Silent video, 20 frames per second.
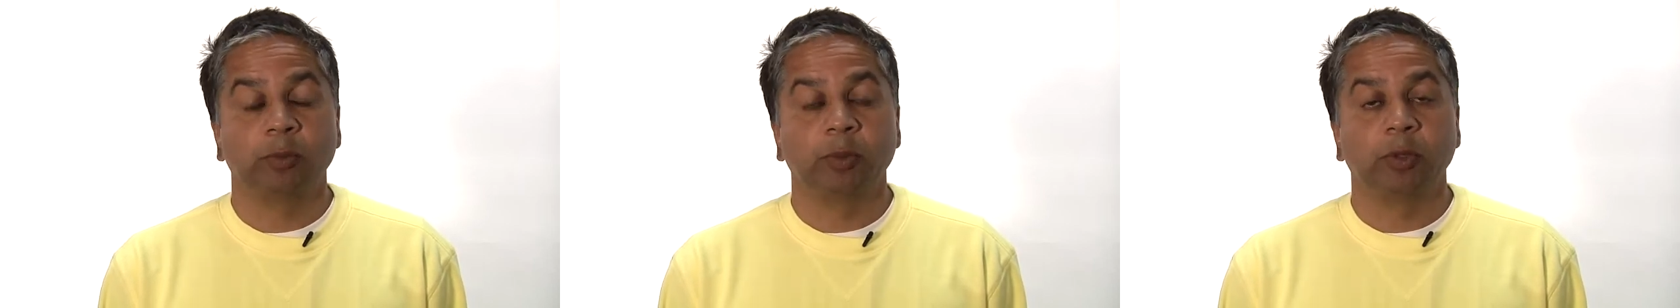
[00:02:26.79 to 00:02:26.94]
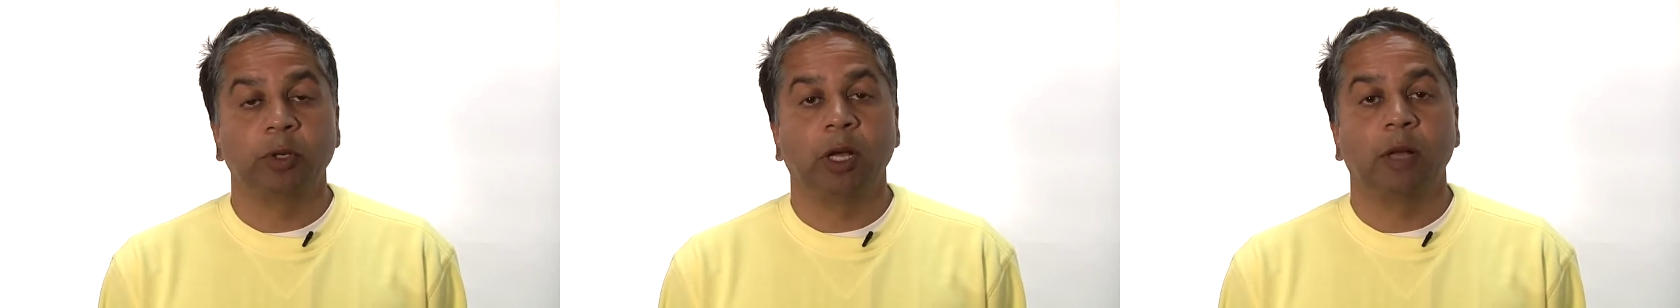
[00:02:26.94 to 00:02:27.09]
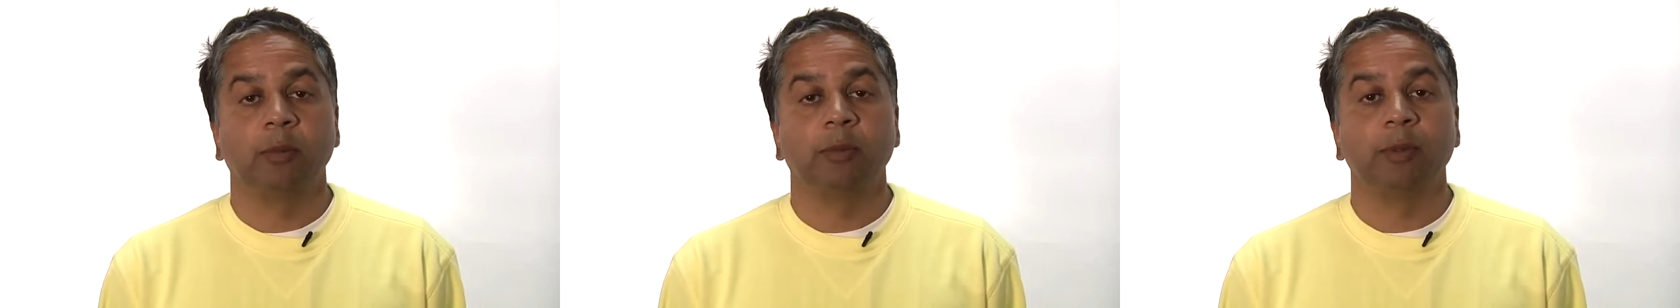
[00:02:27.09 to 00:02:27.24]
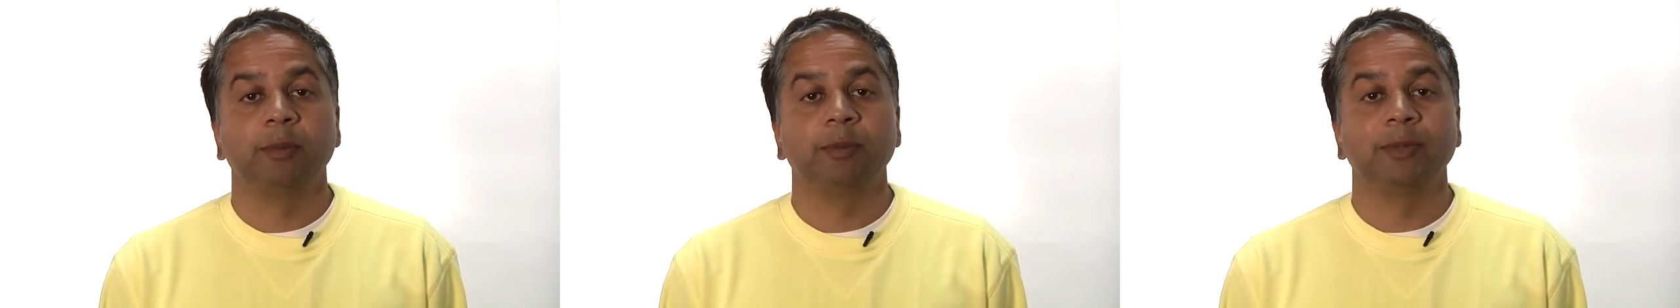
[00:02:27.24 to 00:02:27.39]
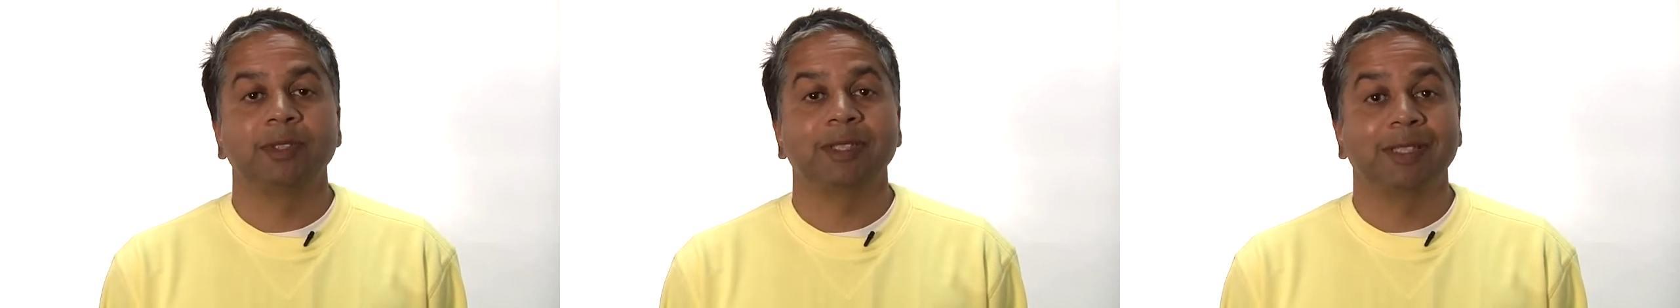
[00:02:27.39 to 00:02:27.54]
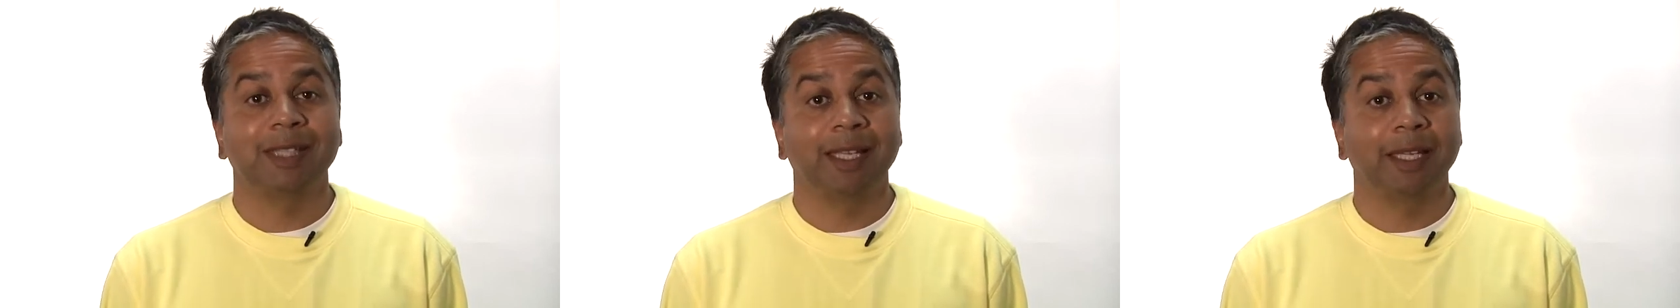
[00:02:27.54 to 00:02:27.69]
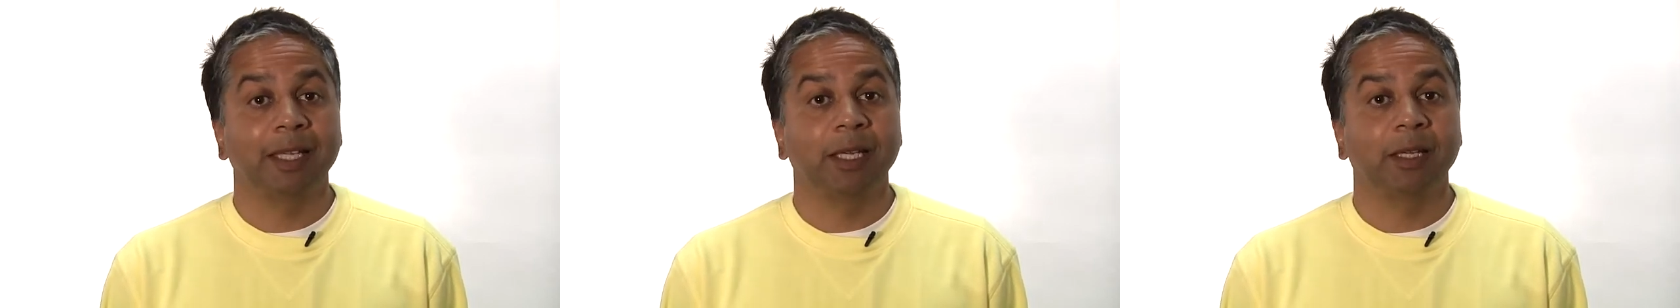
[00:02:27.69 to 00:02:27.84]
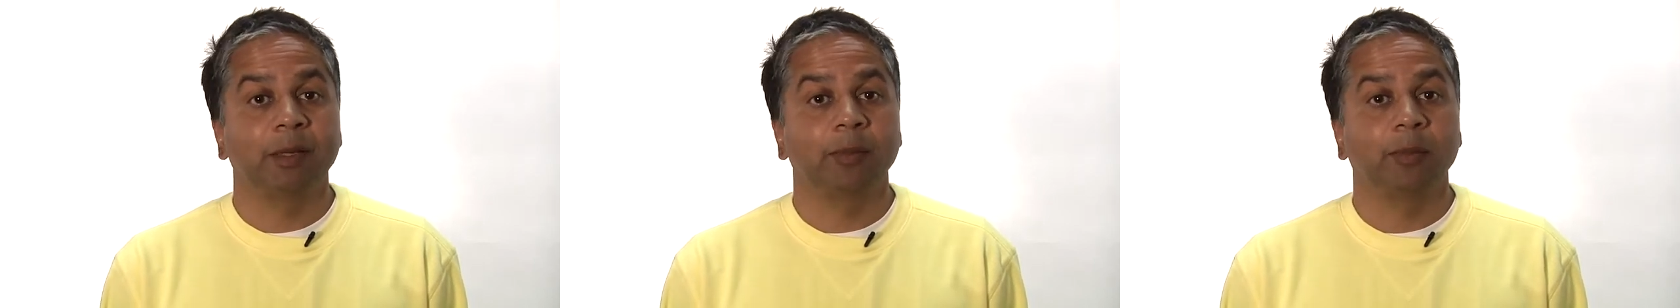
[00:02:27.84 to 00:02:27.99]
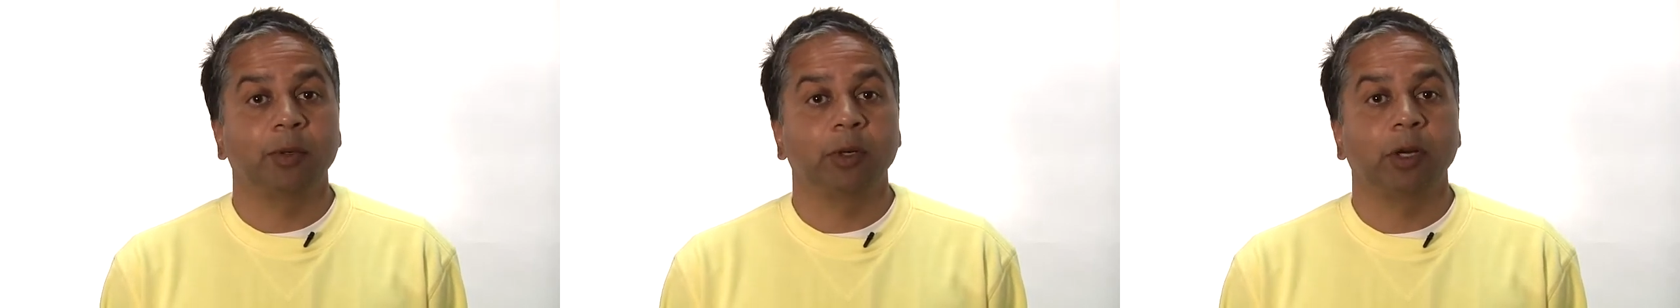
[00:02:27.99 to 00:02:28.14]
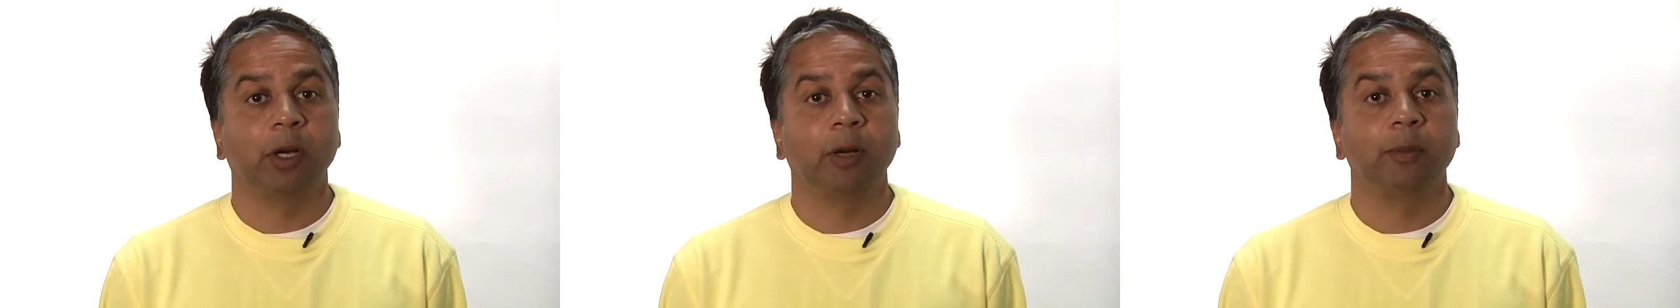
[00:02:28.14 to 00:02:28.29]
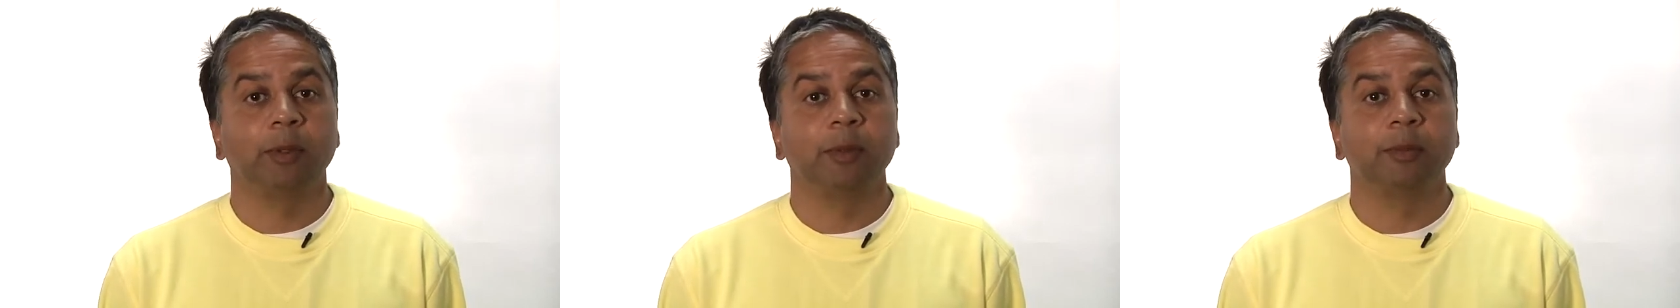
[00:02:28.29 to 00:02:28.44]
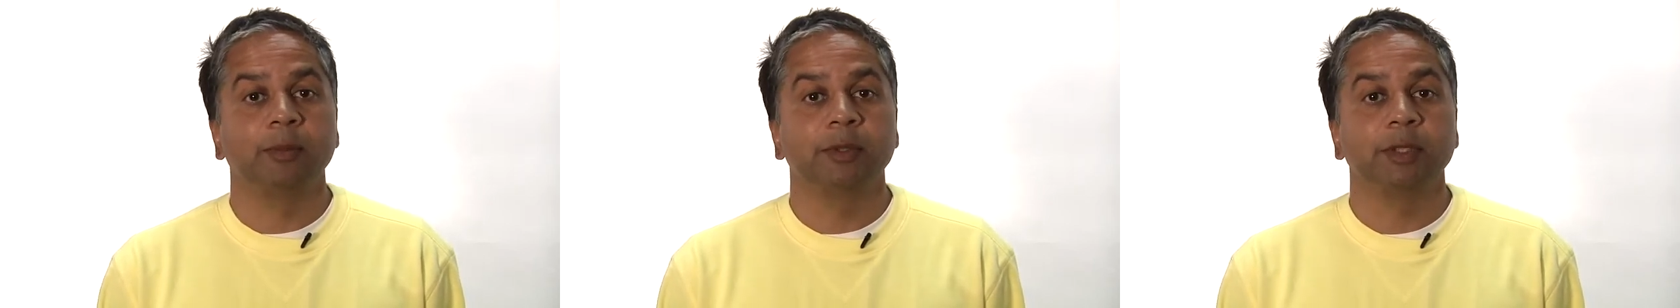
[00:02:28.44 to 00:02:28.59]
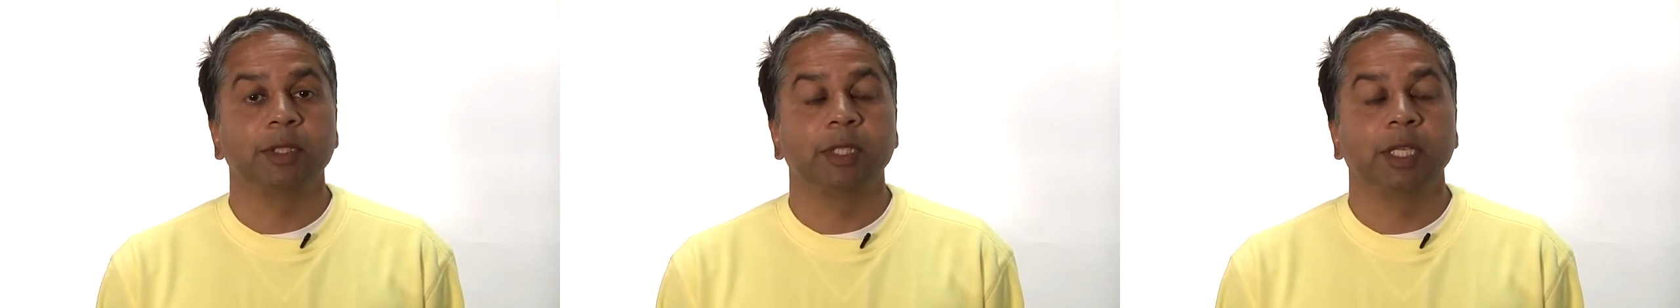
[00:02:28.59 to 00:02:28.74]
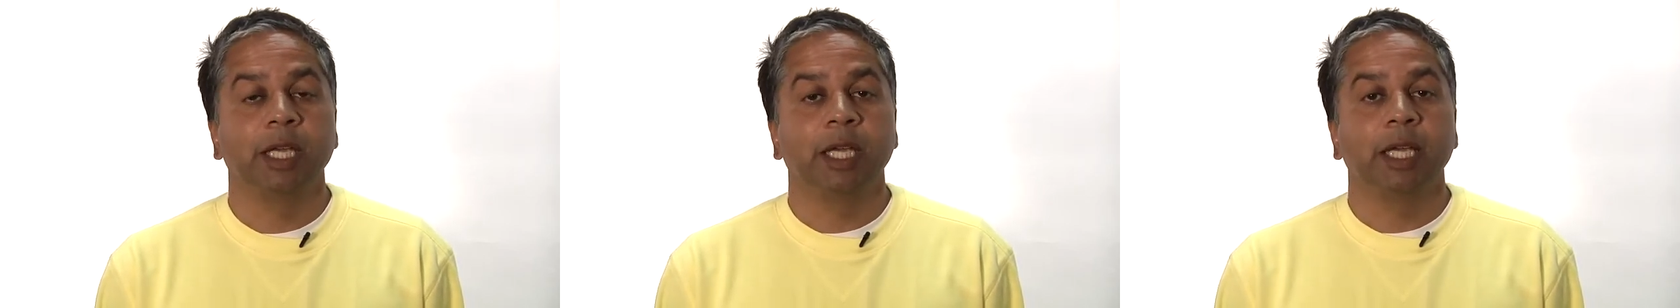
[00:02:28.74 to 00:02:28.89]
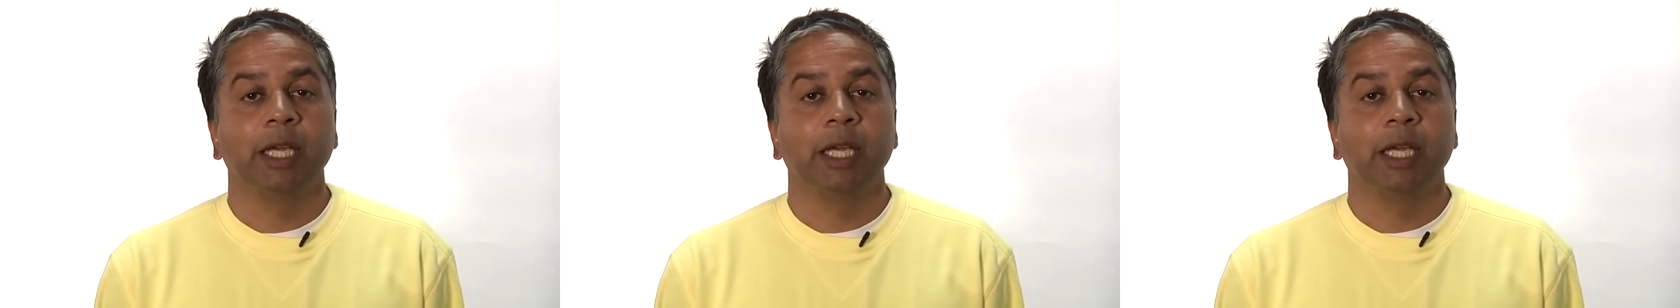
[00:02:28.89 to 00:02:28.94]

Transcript: problems, thinking problems,